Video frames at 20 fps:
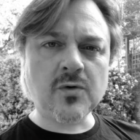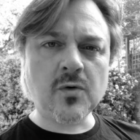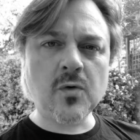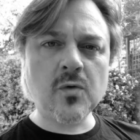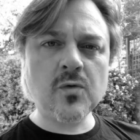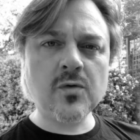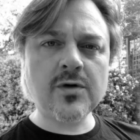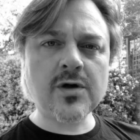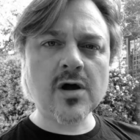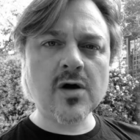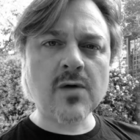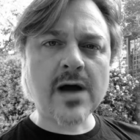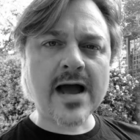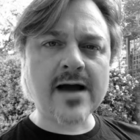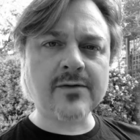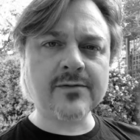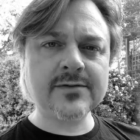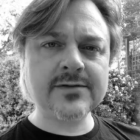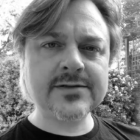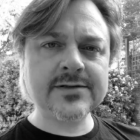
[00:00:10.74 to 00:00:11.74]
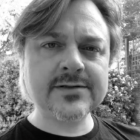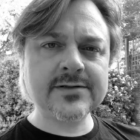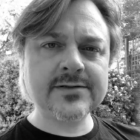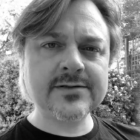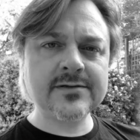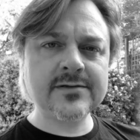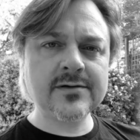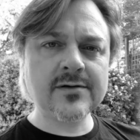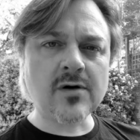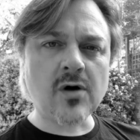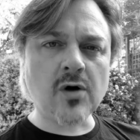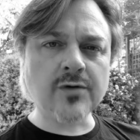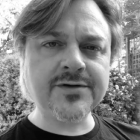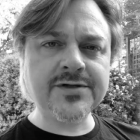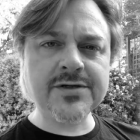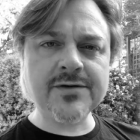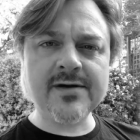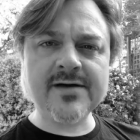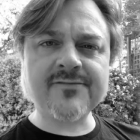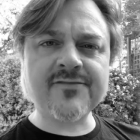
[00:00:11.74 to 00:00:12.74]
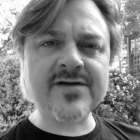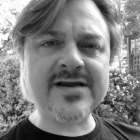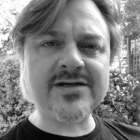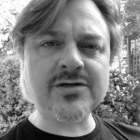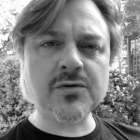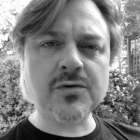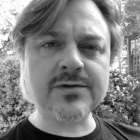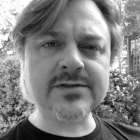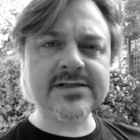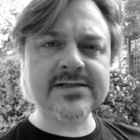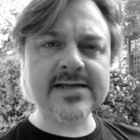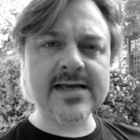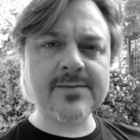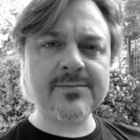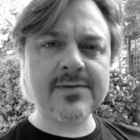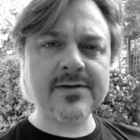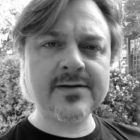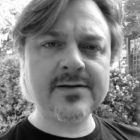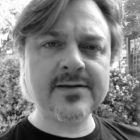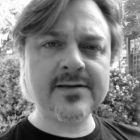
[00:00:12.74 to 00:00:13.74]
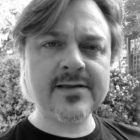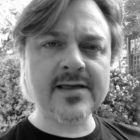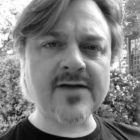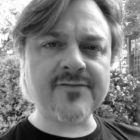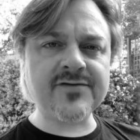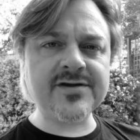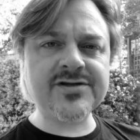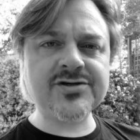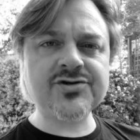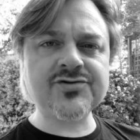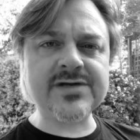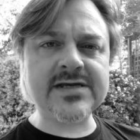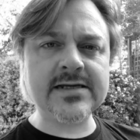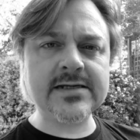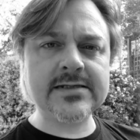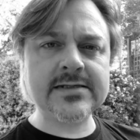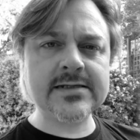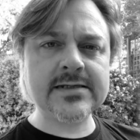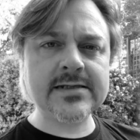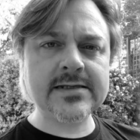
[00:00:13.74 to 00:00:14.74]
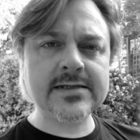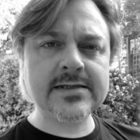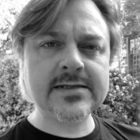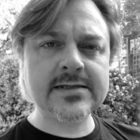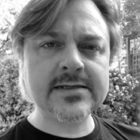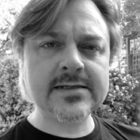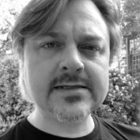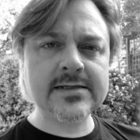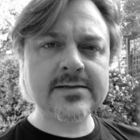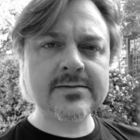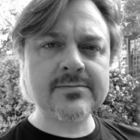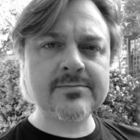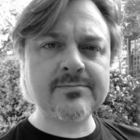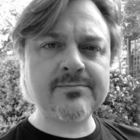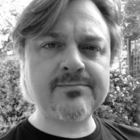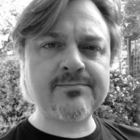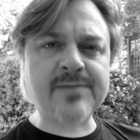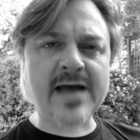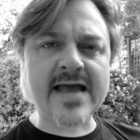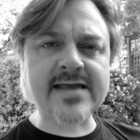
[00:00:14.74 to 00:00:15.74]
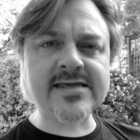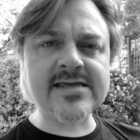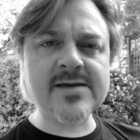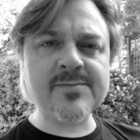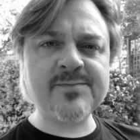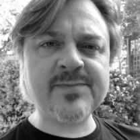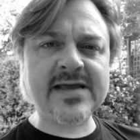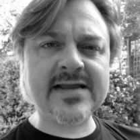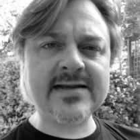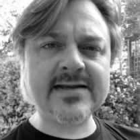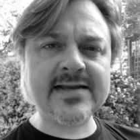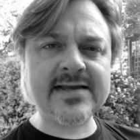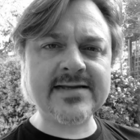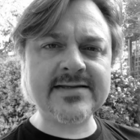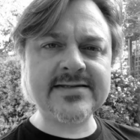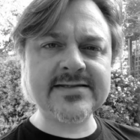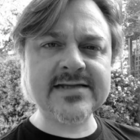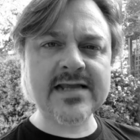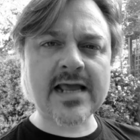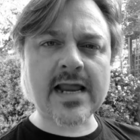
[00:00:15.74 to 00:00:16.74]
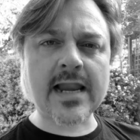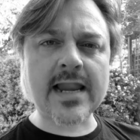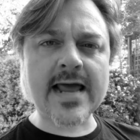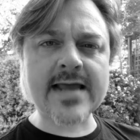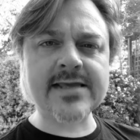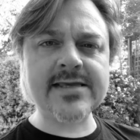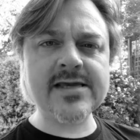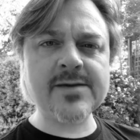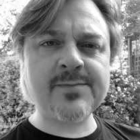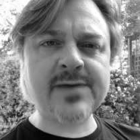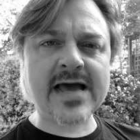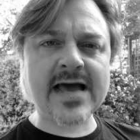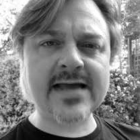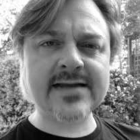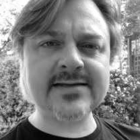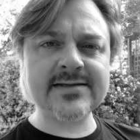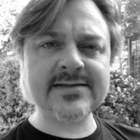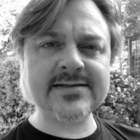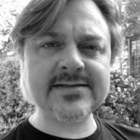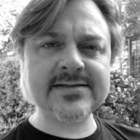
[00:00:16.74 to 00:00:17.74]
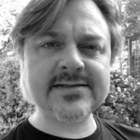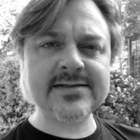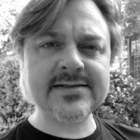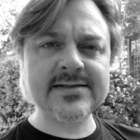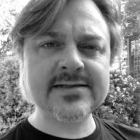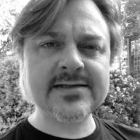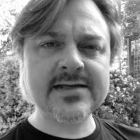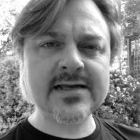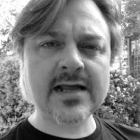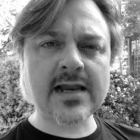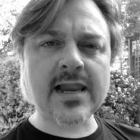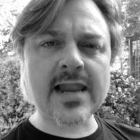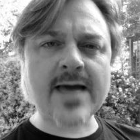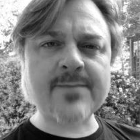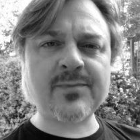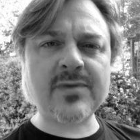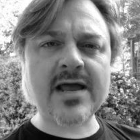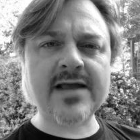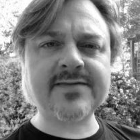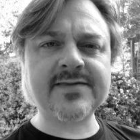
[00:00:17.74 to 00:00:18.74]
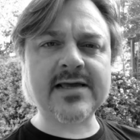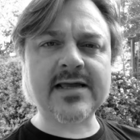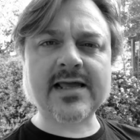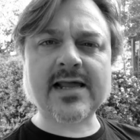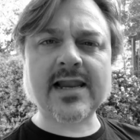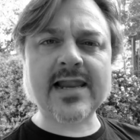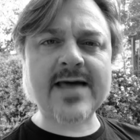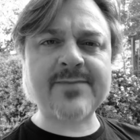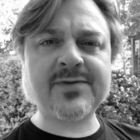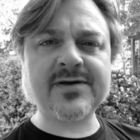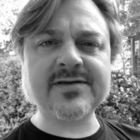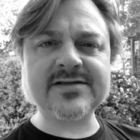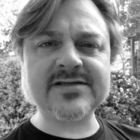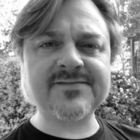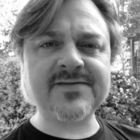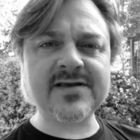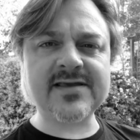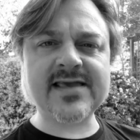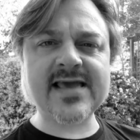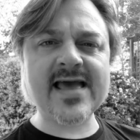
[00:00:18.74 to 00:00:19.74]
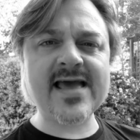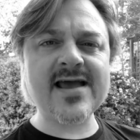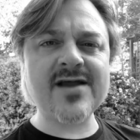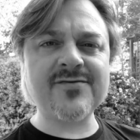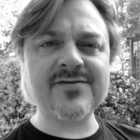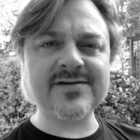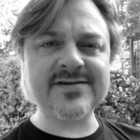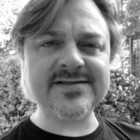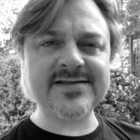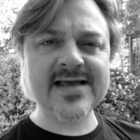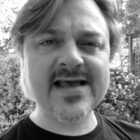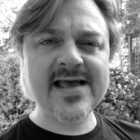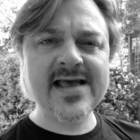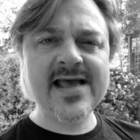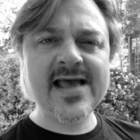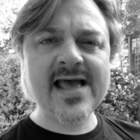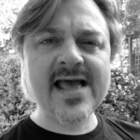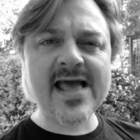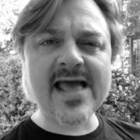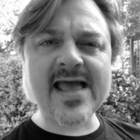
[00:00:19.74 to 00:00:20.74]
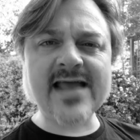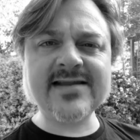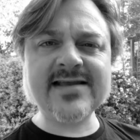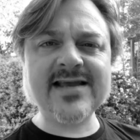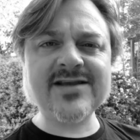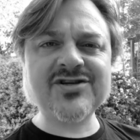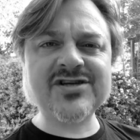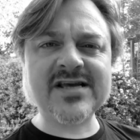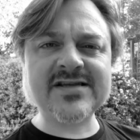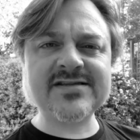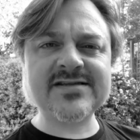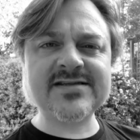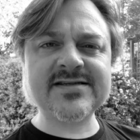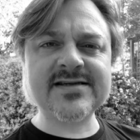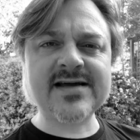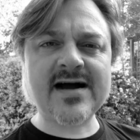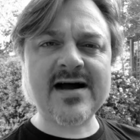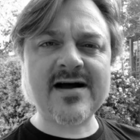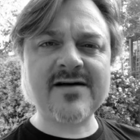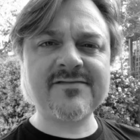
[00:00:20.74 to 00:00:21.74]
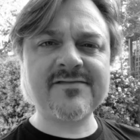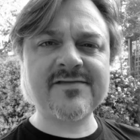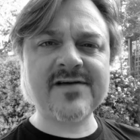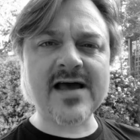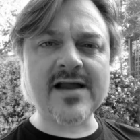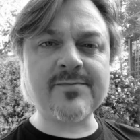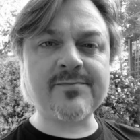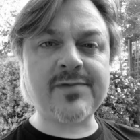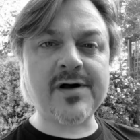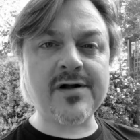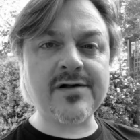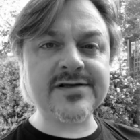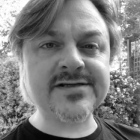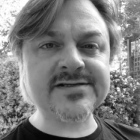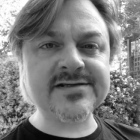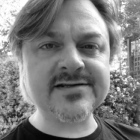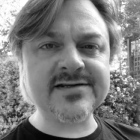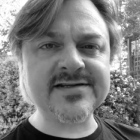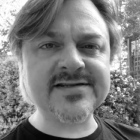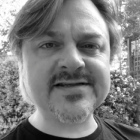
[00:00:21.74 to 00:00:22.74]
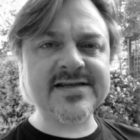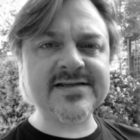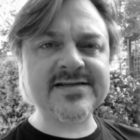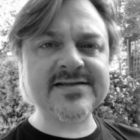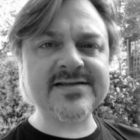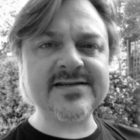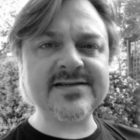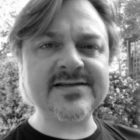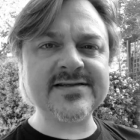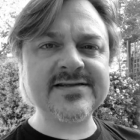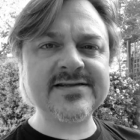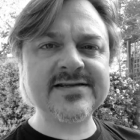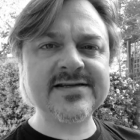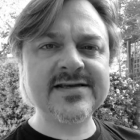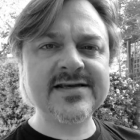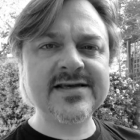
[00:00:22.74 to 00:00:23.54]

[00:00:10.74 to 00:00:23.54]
all go out onto every doorstep, every street. Bang your bin lids, clang your pans, clap like the clappers for carers, NHS staff and personal assistants,